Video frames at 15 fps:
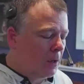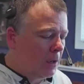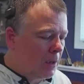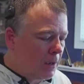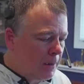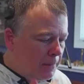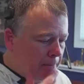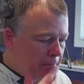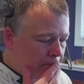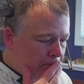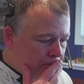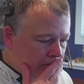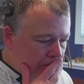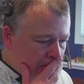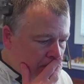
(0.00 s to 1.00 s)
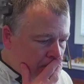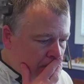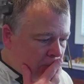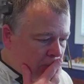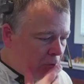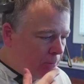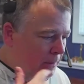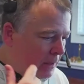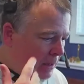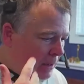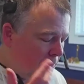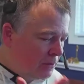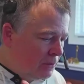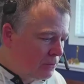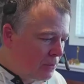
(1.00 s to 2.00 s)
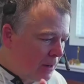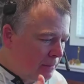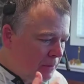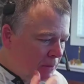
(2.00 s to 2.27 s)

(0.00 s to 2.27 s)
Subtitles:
So being able to describe